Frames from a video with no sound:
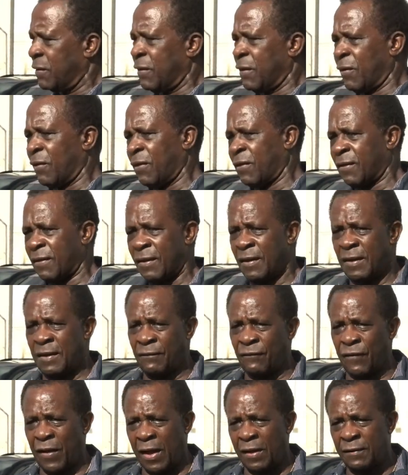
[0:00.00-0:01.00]
this
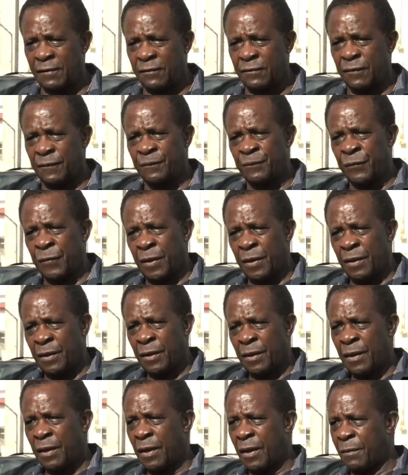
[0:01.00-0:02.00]
event
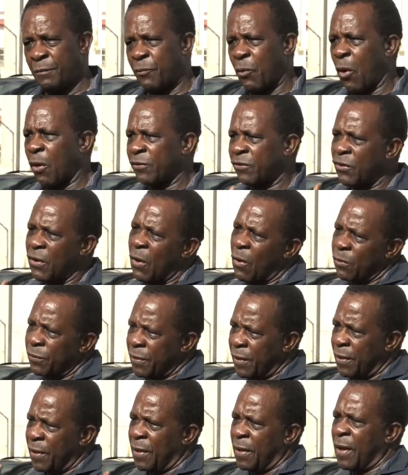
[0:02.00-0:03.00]
and brought you
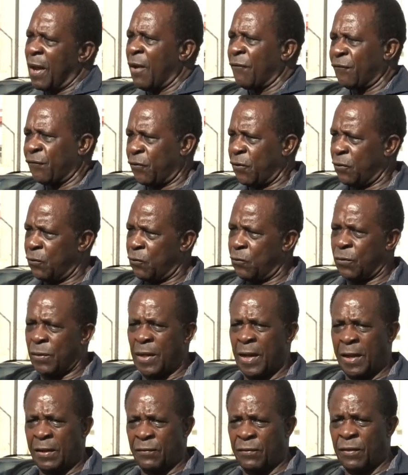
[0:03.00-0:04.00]
out in an
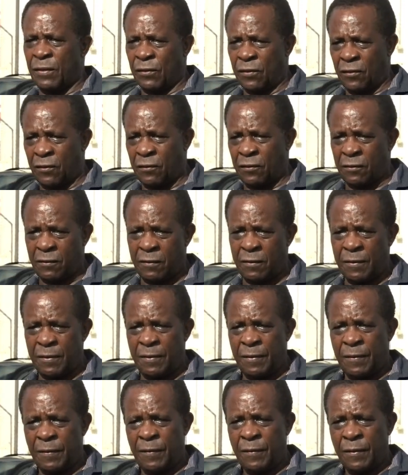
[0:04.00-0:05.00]
afternoon like this
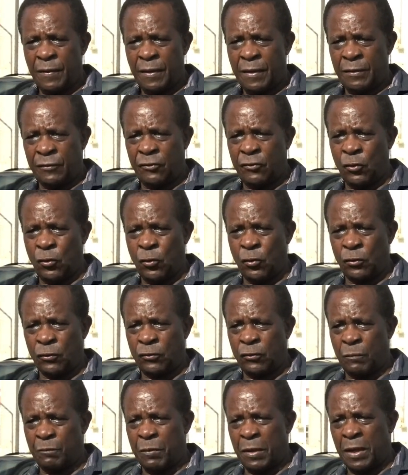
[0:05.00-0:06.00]
to
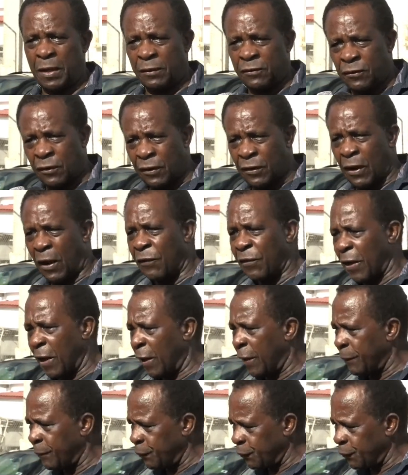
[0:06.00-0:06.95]
be together.